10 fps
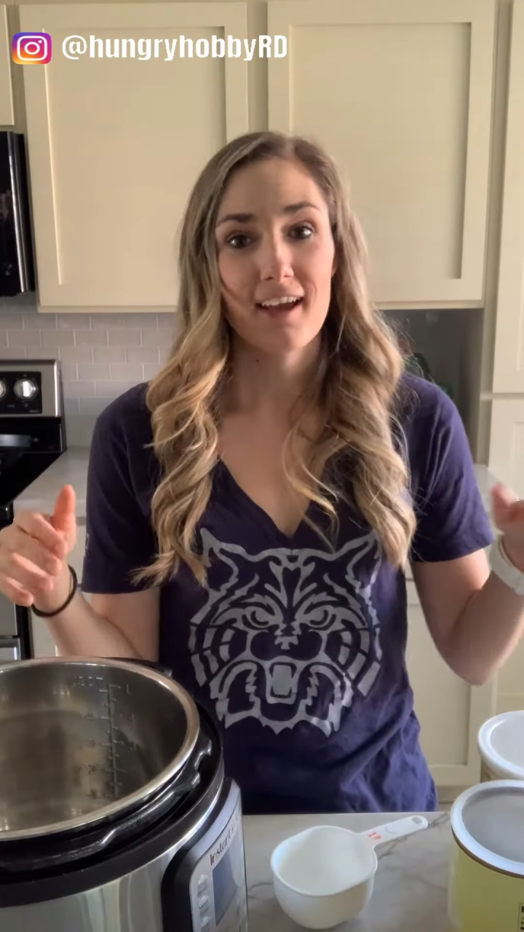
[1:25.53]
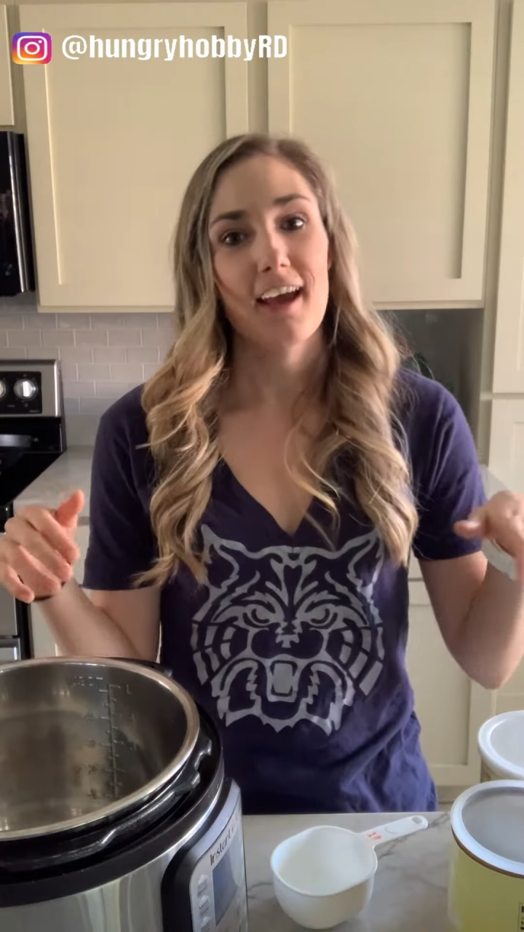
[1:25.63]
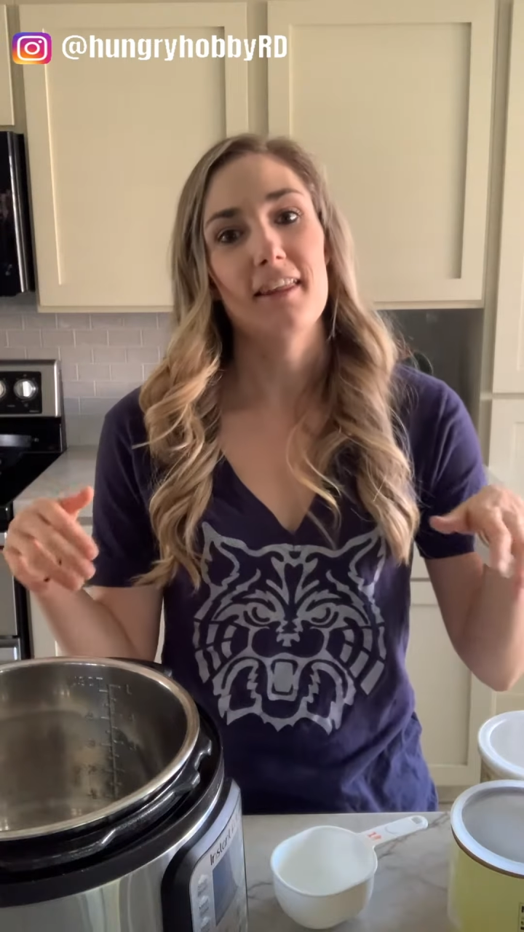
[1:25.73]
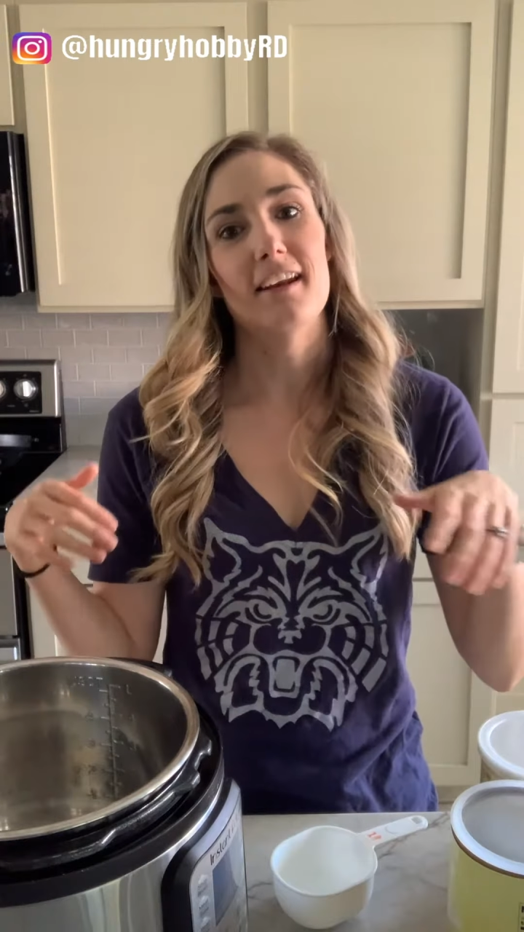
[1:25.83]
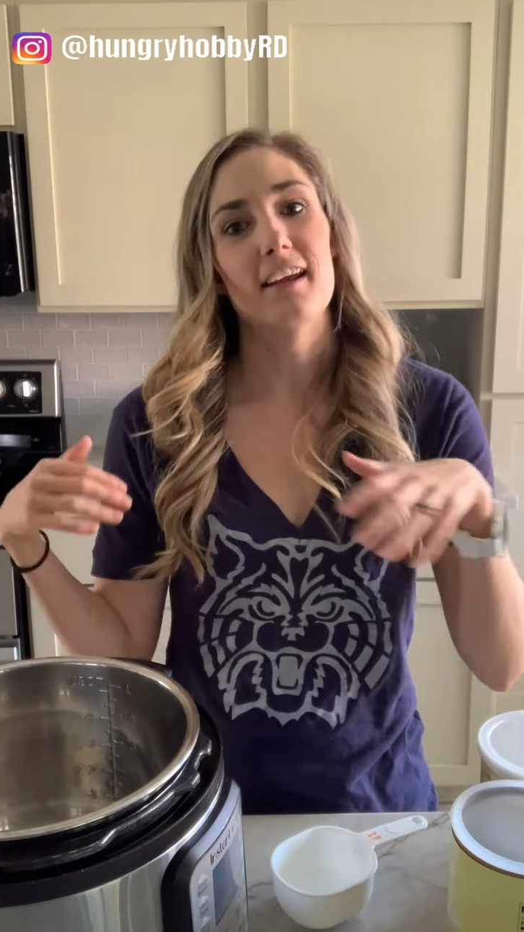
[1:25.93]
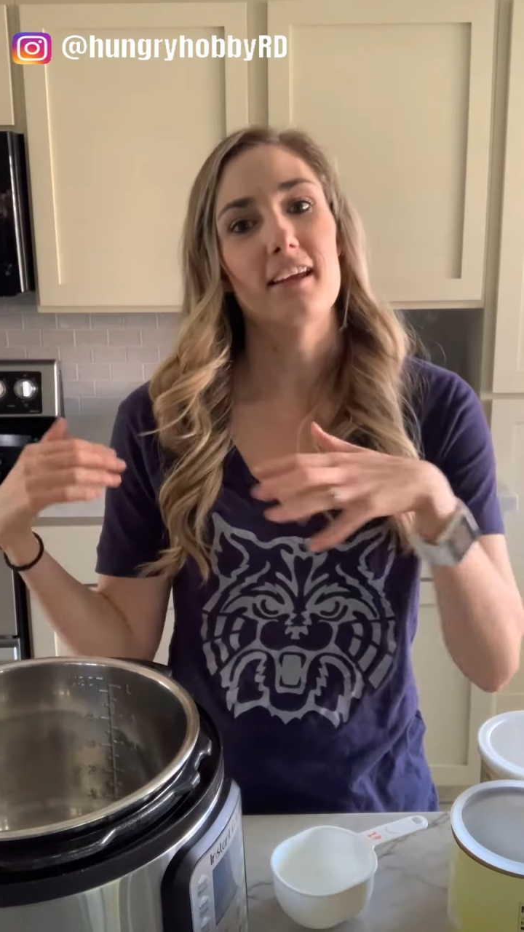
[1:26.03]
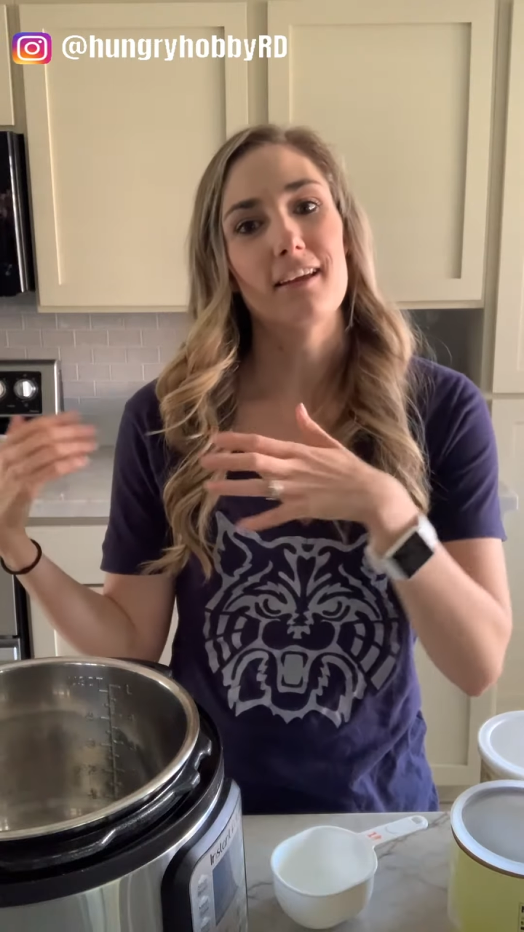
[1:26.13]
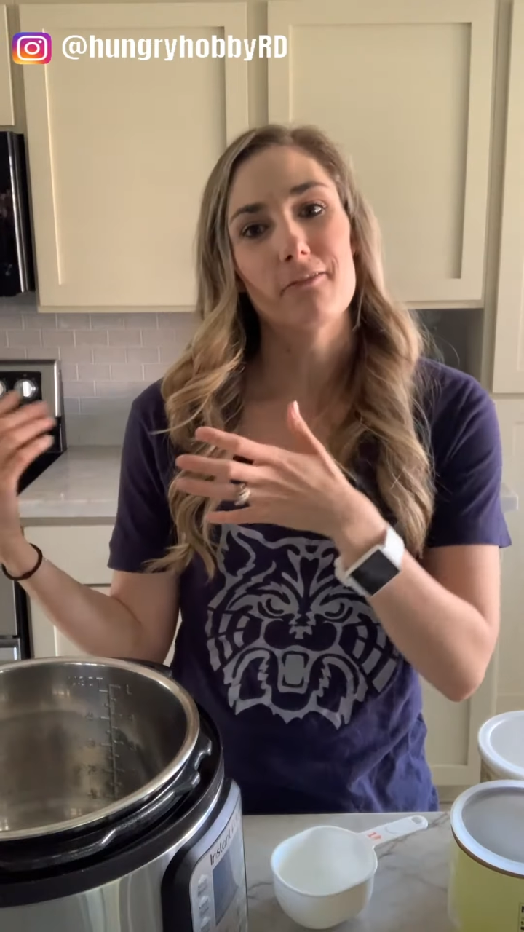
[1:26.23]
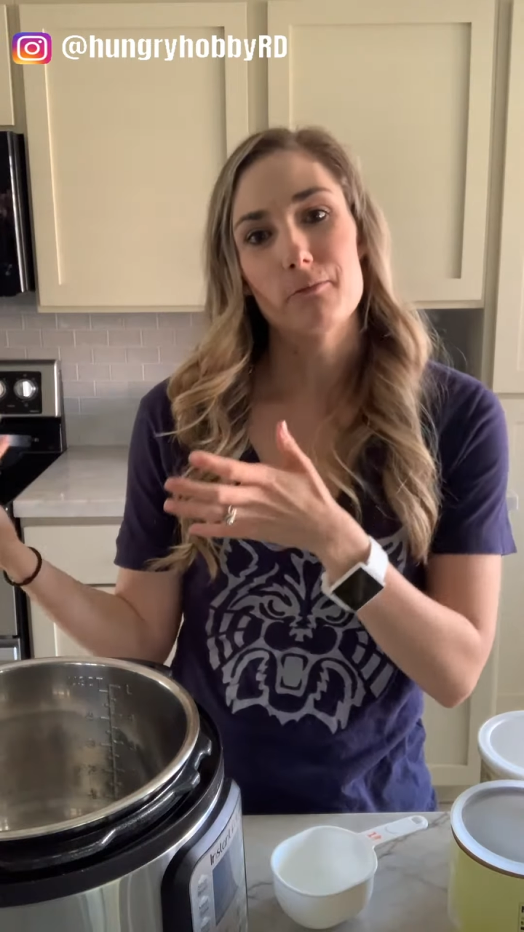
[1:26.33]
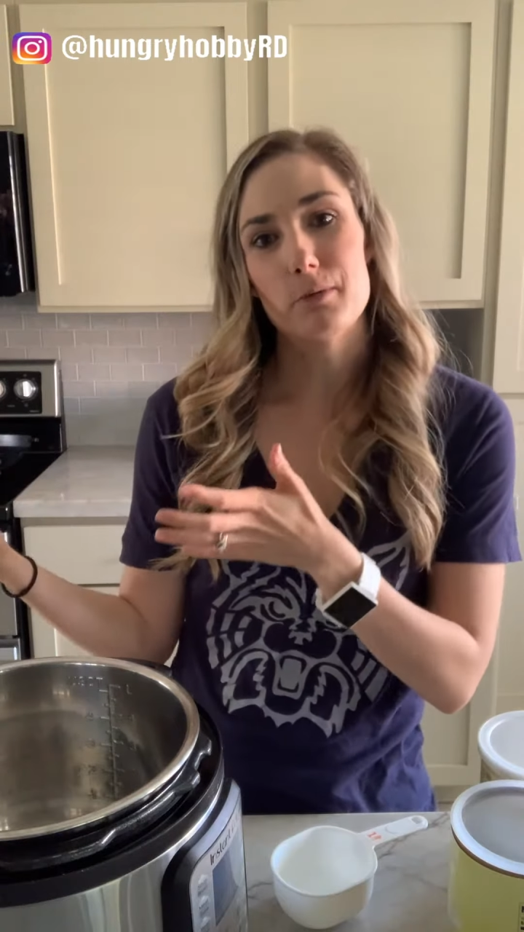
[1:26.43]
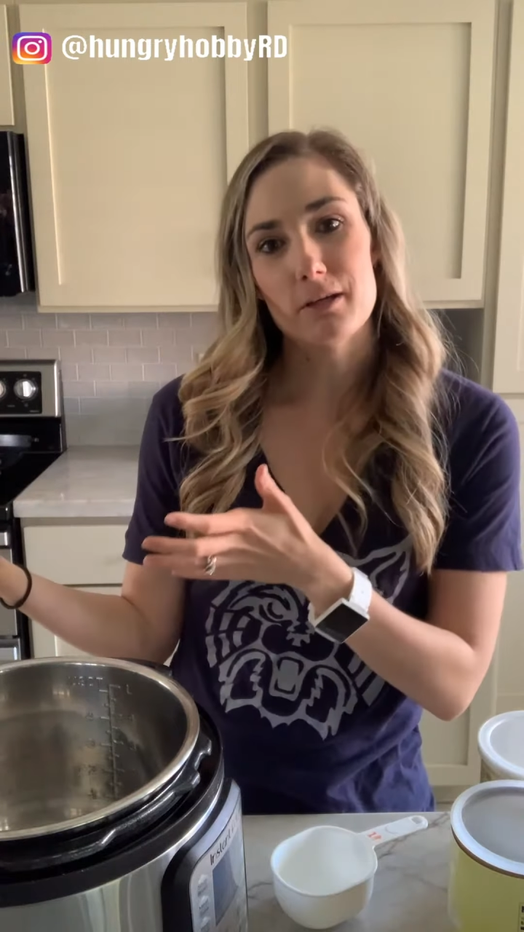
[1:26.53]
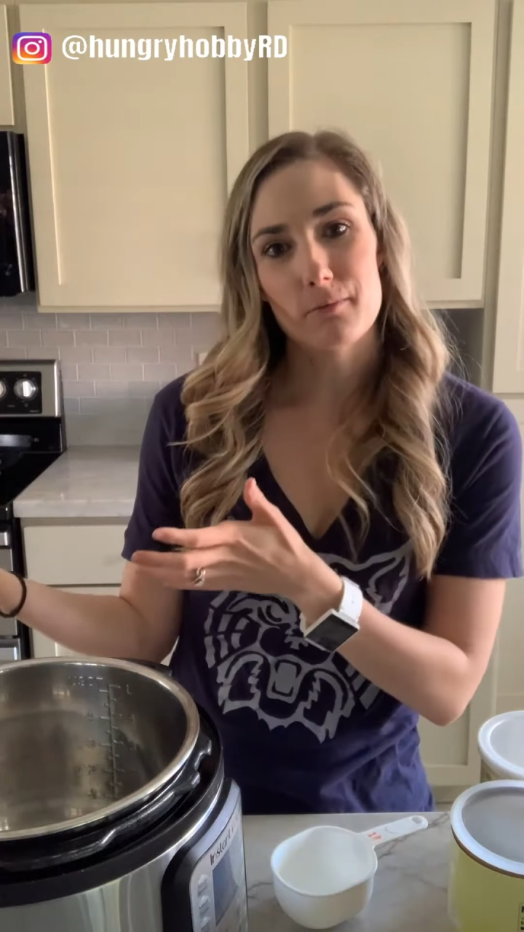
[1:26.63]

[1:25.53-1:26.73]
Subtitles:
And then I can give him peanut